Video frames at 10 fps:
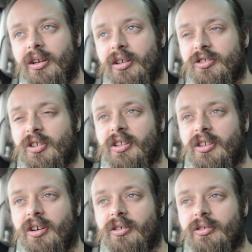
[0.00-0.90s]
Certainly
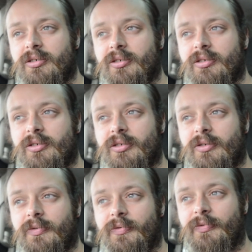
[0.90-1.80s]
not
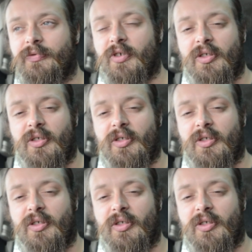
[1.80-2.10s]
for